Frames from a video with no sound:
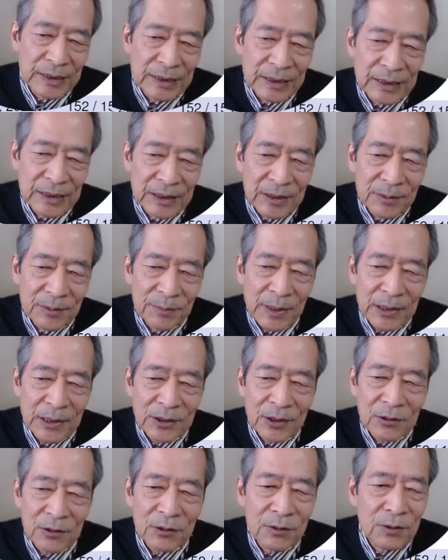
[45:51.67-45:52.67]
By the
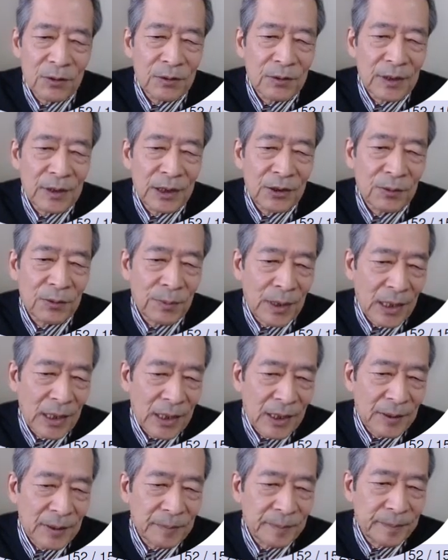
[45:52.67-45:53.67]
rule let bar,
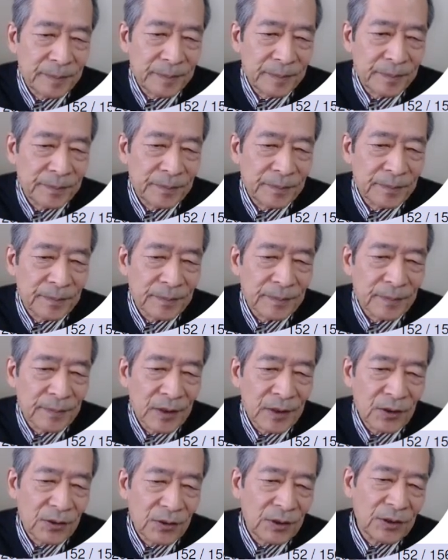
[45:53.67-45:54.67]
so
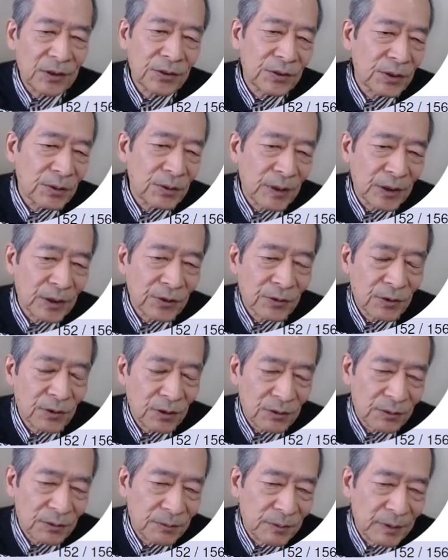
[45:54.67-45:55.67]
this equation holds.
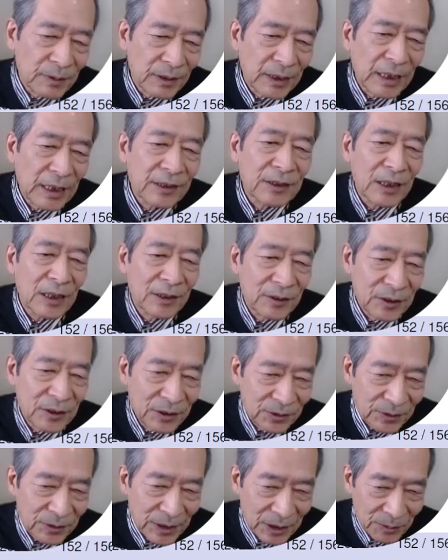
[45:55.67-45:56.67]
This
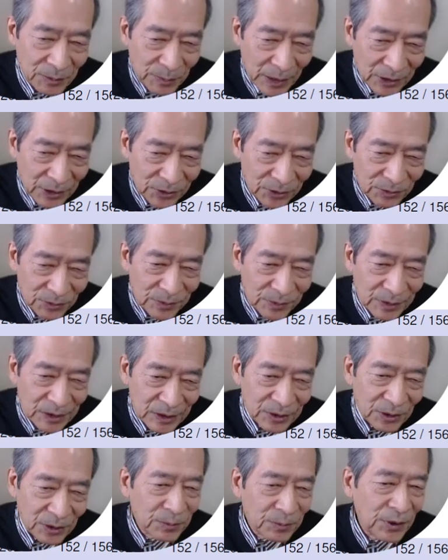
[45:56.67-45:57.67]
derivation is
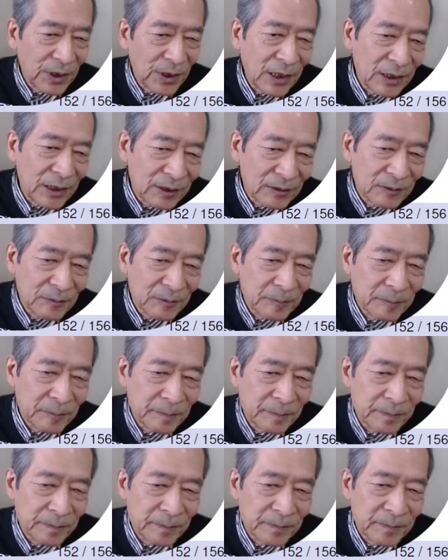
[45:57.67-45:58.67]
obtained,
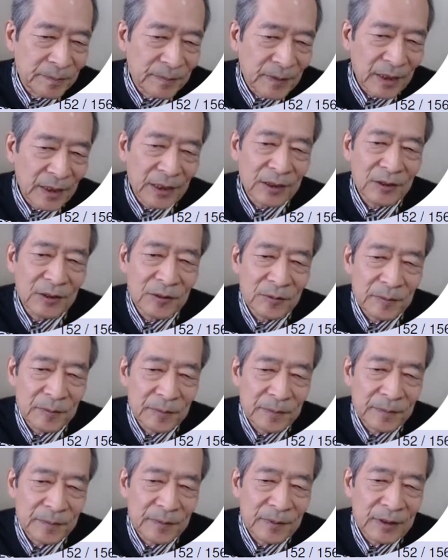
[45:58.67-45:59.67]
right?
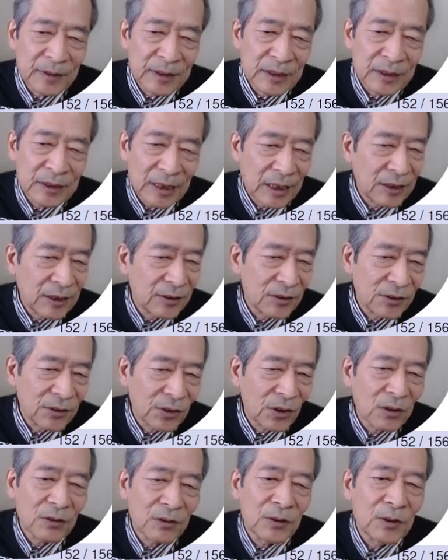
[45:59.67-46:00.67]
Right. So
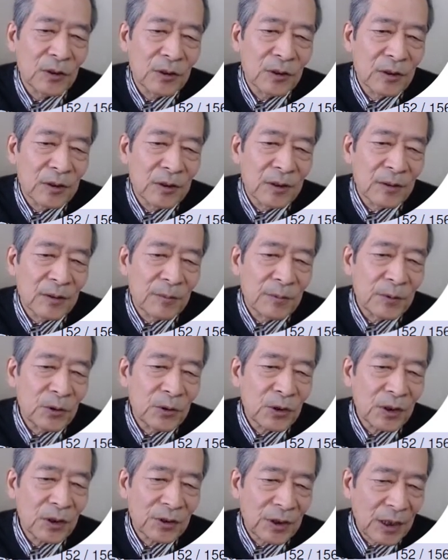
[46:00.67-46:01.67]
you can
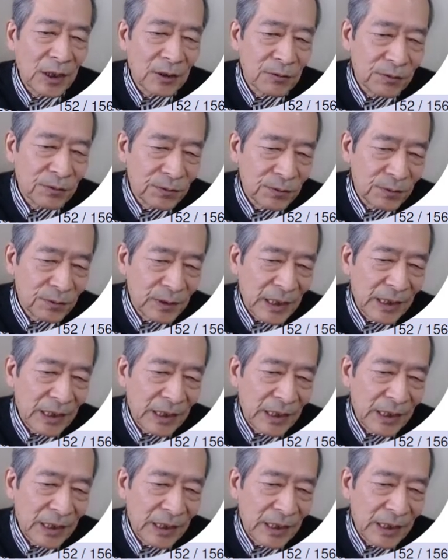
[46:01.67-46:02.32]
take any